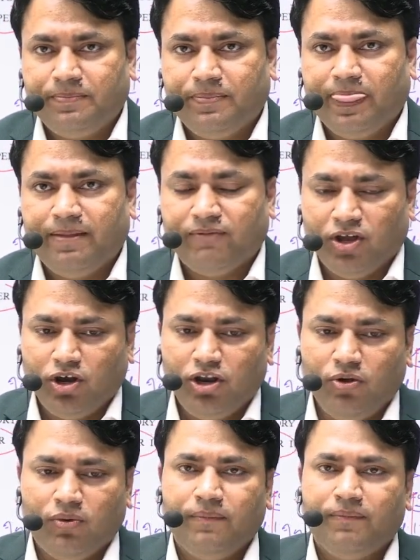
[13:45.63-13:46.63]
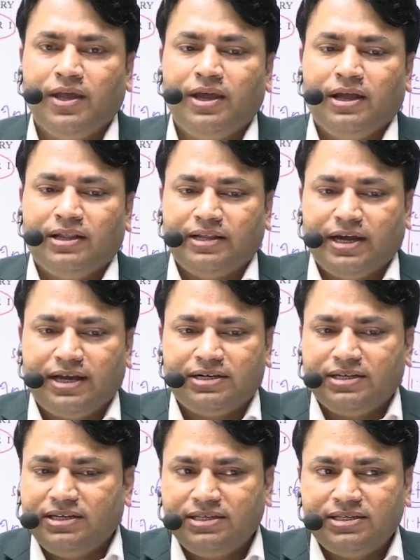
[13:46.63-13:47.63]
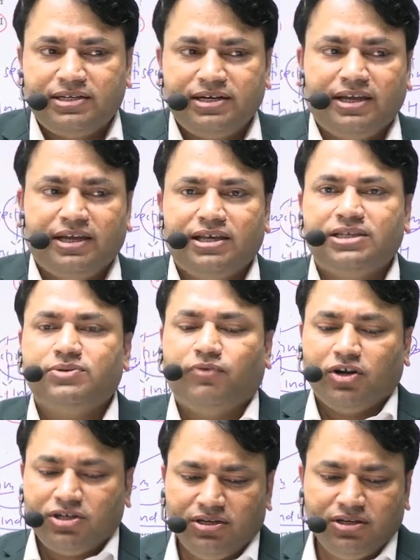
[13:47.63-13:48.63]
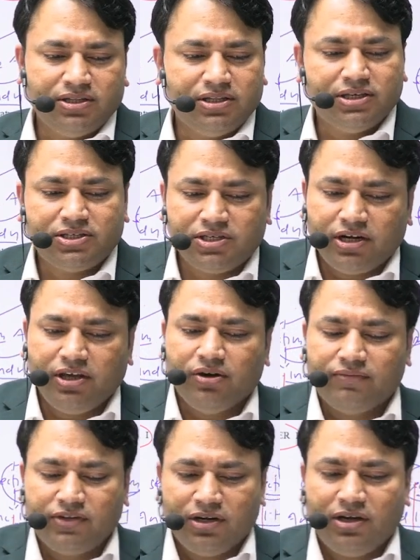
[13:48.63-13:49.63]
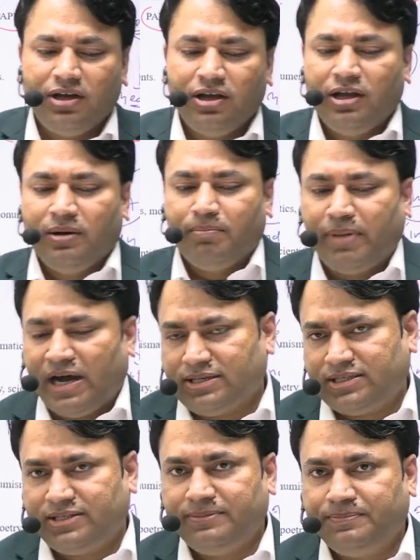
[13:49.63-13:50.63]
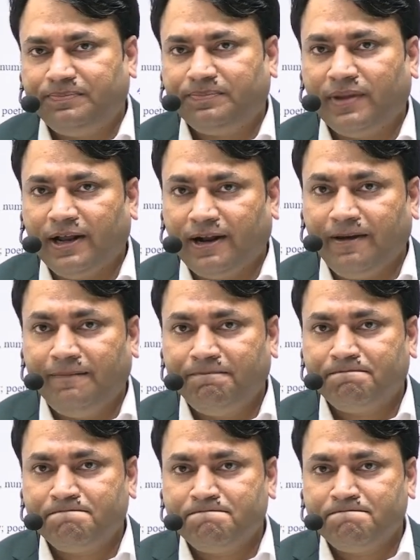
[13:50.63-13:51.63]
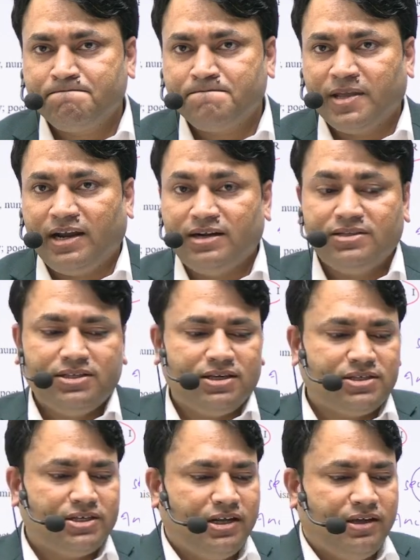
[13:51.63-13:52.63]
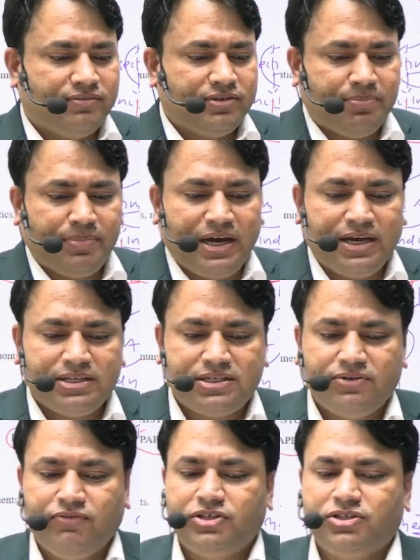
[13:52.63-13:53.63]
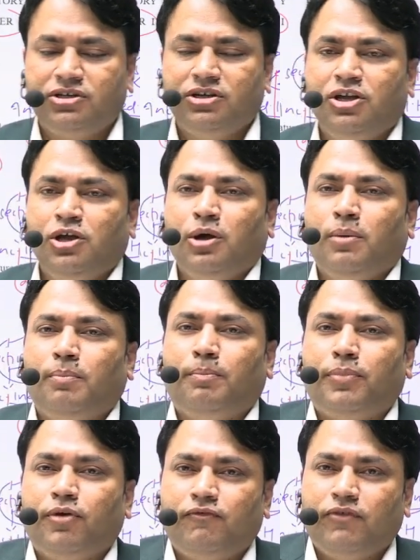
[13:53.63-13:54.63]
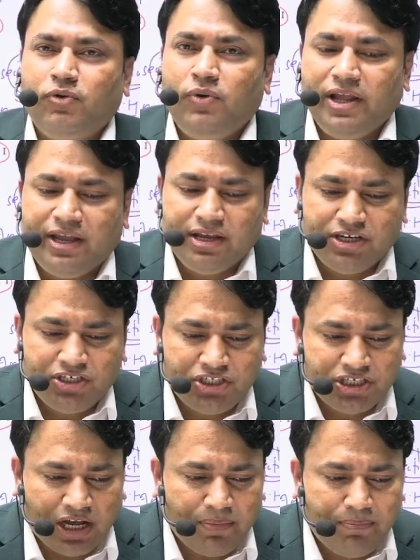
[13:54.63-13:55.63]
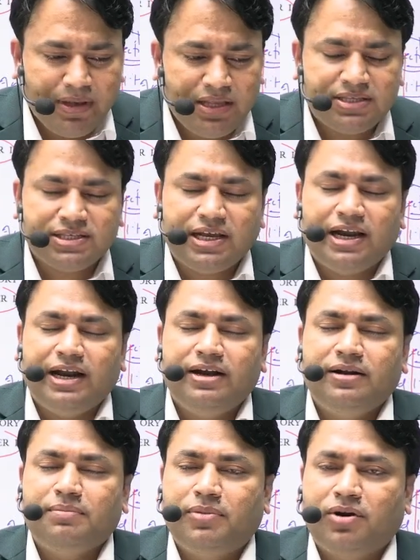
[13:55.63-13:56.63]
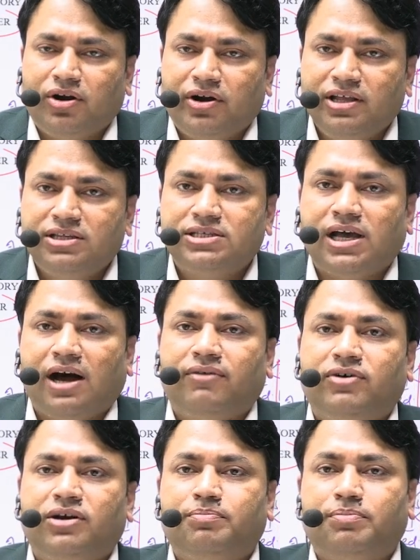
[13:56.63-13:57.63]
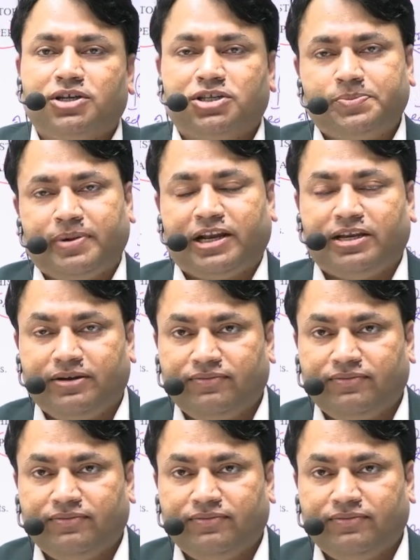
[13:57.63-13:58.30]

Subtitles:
We all know that history is what? The study of the past. Clear? It is the study of the past which profoundly sharpens and broadens our perspective.